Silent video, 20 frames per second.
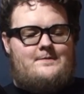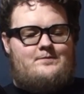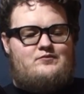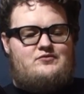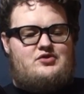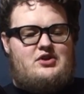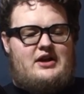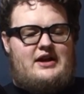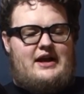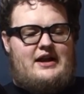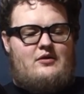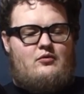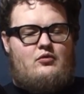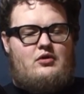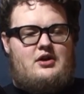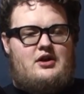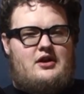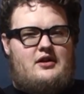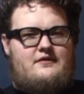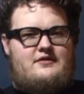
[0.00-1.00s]
So I kind of
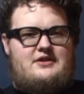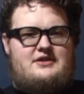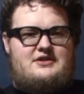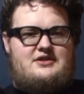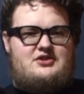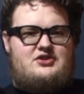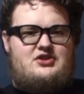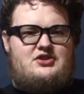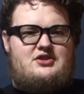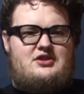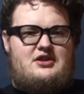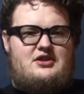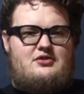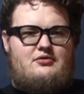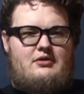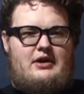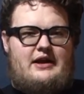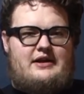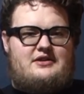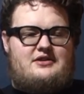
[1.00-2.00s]
wonder if this is just the
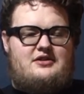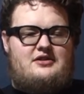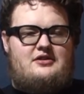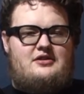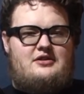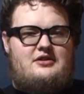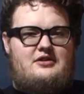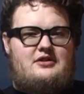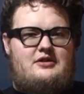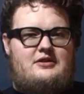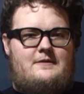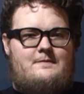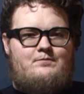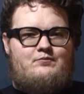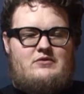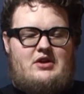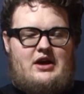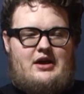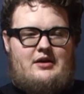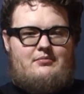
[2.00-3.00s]
direct
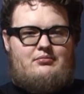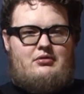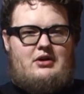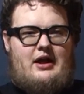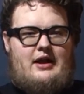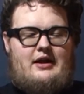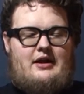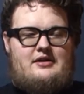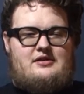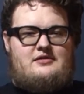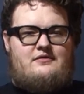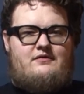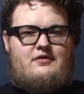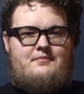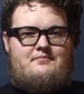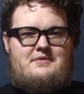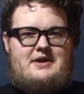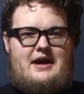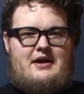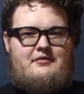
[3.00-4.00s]
product
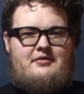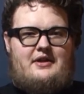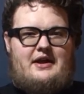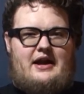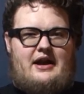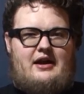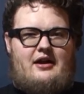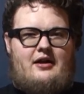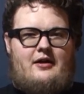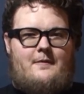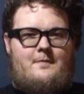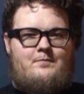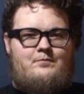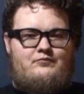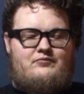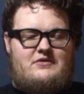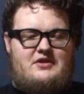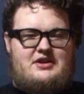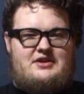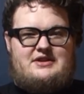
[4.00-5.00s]
from down there.
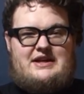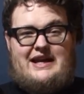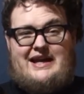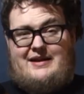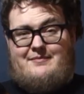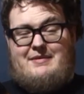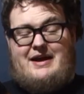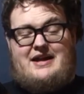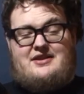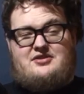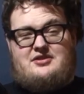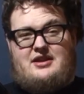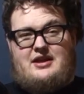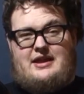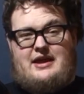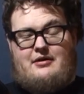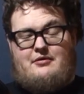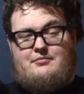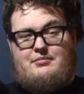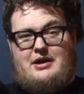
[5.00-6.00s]
Because I imagine
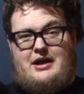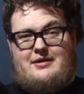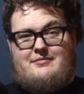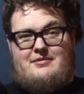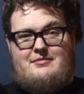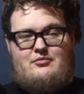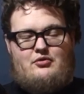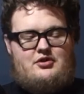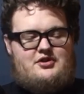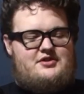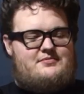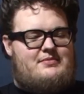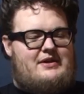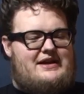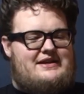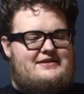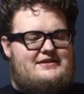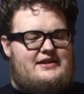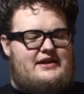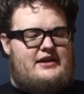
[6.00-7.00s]
that would probably be more
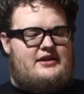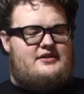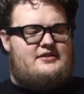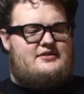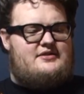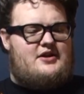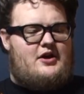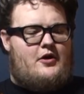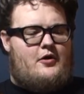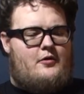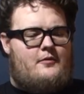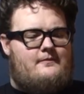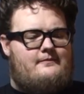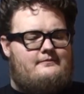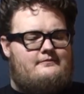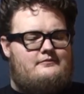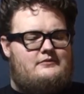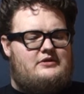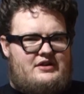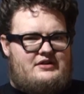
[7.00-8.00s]
spicy. So
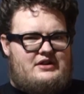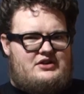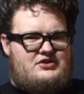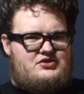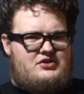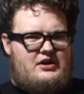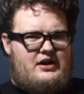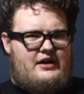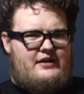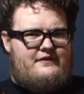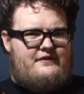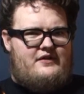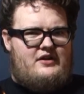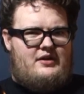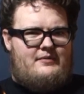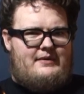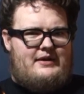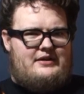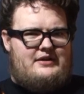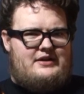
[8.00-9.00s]
I'm not sure how I feel
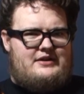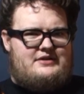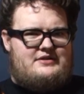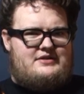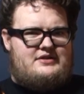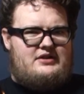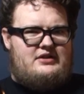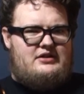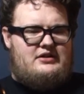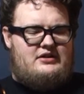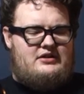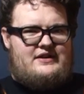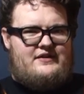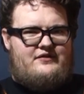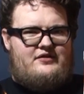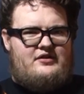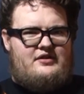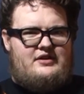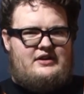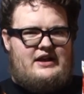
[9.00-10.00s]
about this.
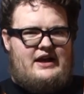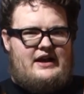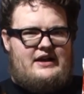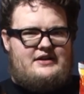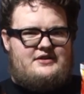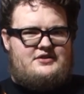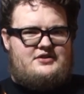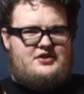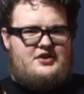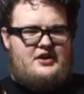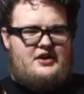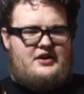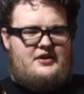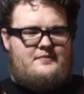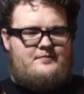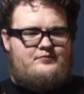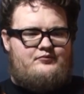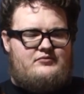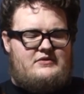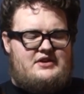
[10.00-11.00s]
Definitely not as good
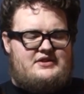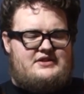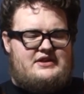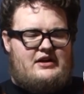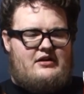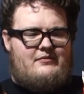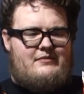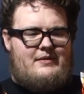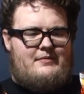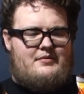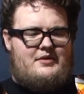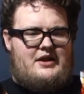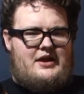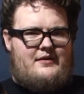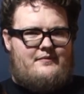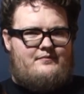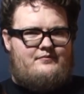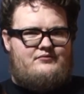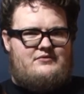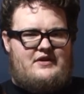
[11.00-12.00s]
as I remember
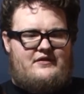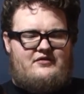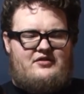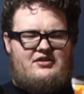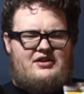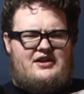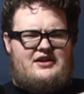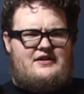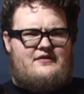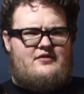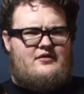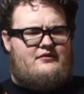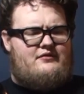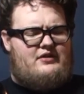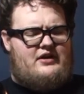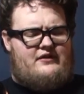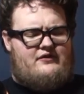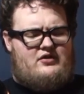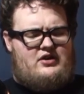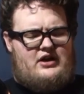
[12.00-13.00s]
them. Definitely a different
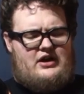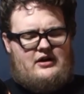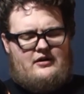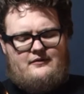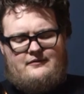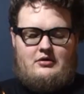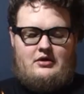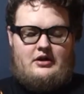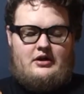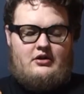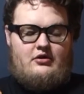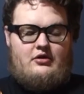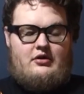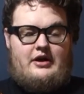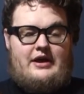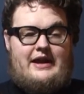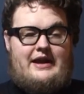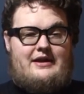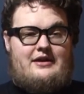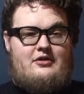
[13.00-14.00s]
flavor here. We're going to go
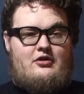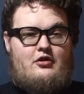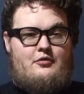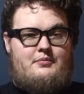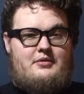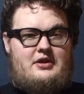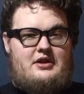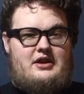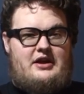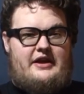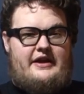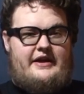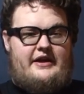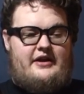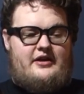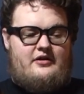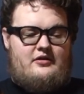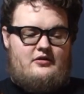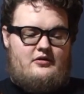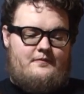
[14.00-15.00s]
ahead and open the
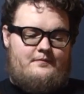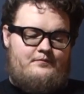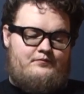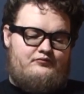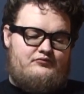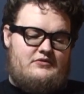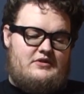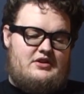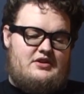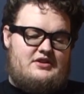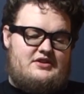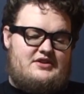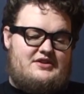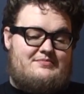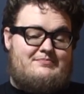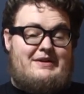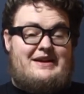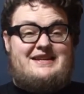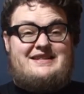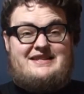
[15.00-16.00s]

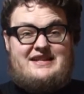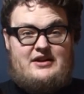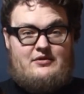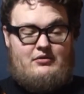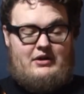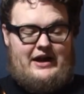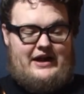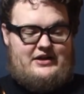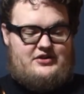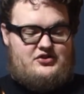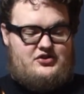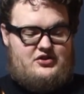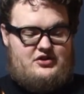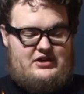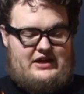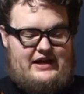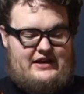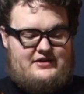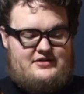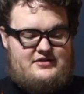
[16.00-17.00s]
spicy ranch
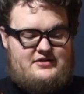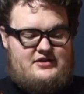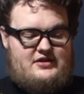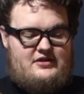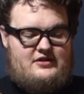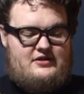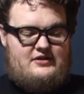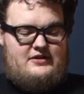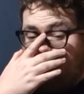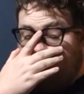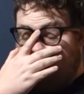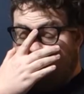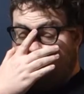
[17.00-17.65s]
next.